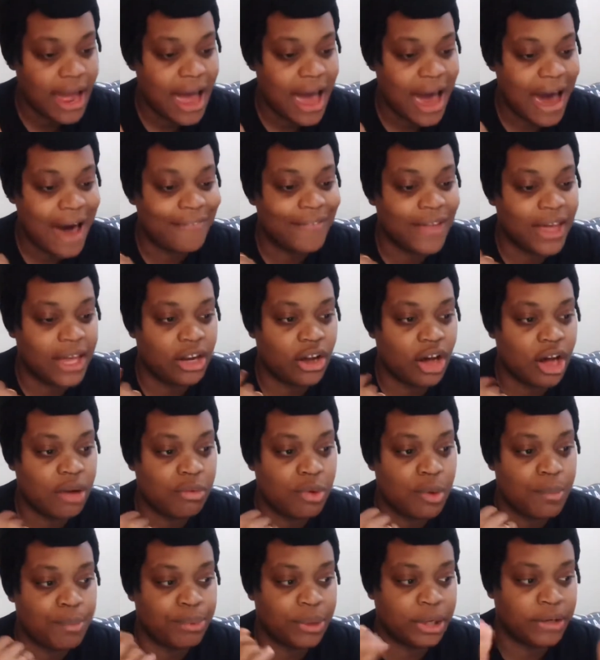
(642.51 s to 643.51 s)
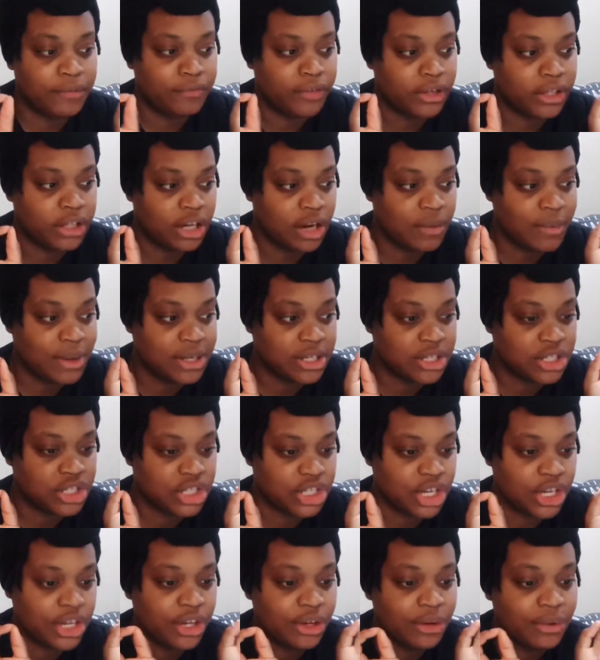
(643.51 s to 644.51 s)
and then I will briefly go
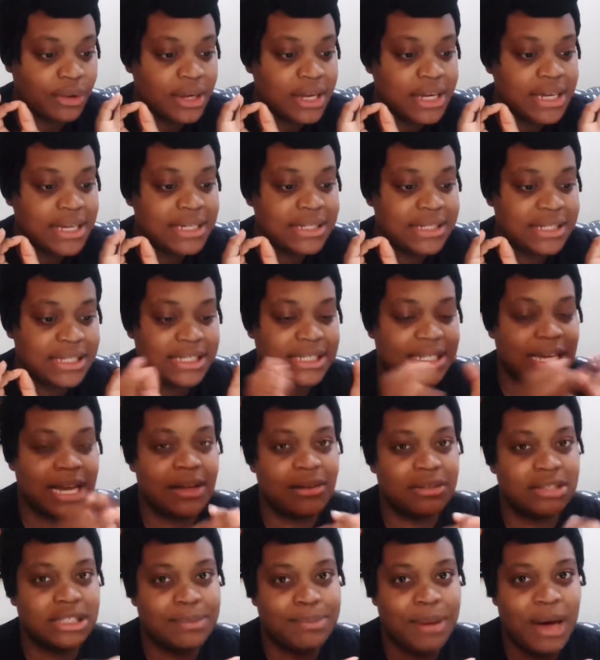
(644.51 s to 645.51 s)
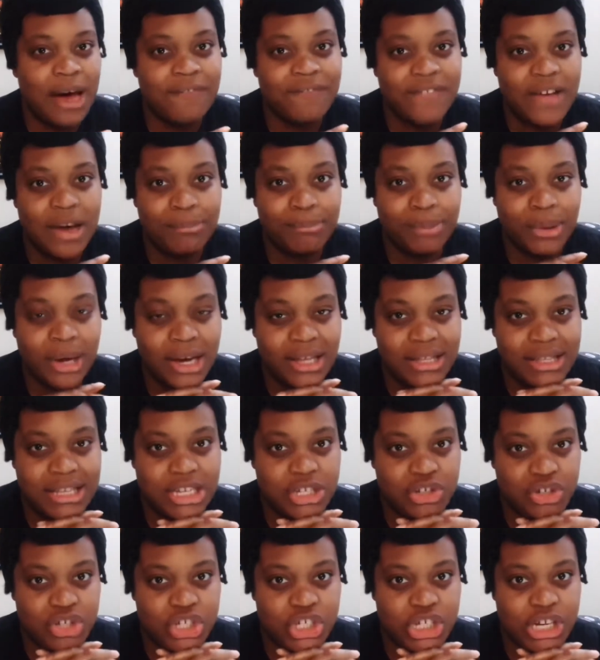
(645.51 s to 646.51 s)
into details about vampire
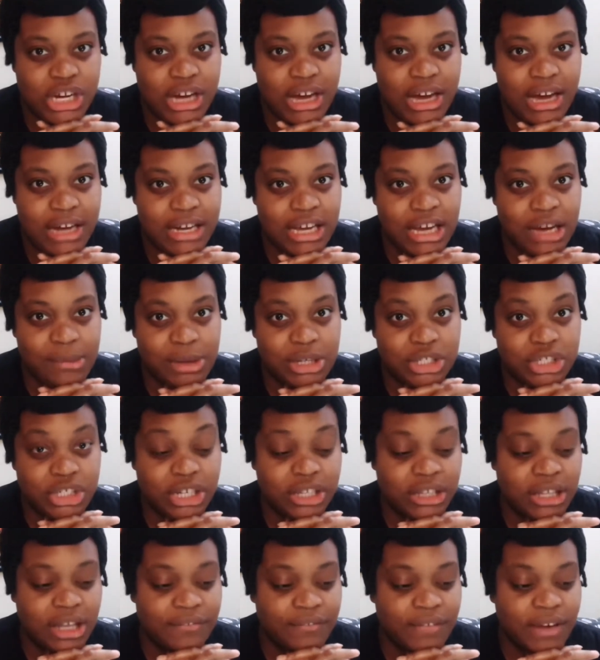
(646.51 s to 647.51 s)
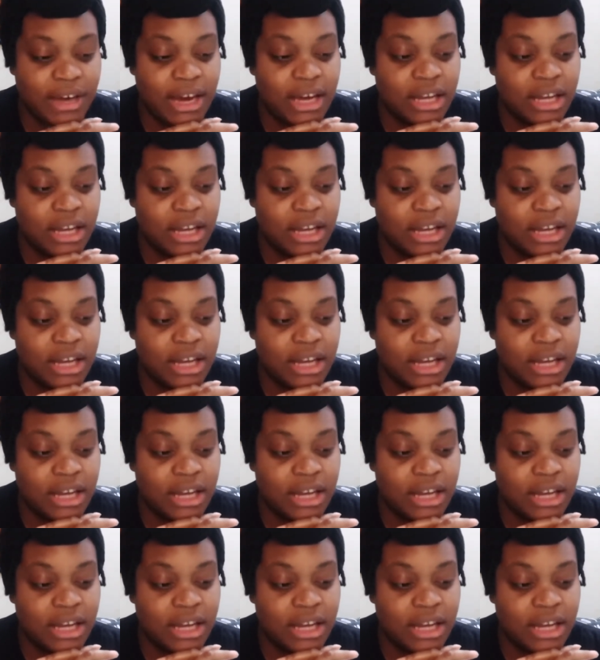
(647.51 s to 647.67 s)
literature and how much I love it,